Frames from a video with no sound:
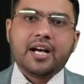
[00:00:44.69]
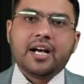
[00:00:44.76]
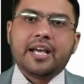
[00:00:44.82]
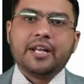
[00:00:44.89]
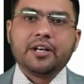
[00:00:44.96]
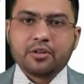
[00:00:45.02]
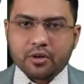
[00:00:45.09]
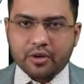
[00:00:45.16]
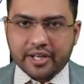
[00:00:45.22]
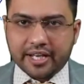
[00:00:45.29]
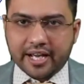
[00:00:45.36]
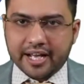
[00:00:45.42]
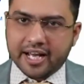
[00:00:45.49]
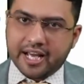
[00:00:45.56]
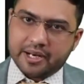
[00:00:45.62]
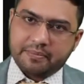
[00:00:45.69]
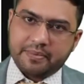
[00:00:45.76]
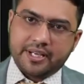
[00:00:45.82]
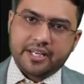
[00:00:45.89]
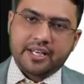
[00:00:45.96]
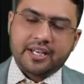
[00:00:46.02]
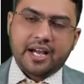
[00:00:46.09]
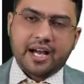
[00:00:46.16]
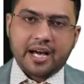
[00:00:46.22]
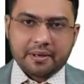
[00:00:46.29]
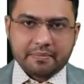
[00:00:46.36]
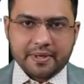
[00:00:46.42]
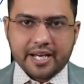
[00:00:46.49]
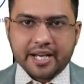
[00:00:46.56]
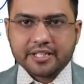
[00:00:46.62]
including RRB,
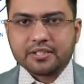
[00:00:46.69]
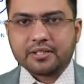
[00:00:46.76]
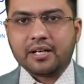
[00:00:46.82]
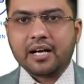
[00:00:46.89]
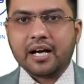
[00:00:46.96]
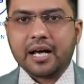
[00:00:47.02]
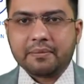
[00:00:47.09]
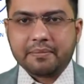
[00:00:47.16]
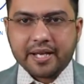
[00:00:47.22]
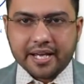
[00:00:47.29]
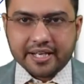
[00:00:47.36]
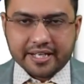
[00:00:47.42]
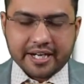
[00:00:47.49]
RBI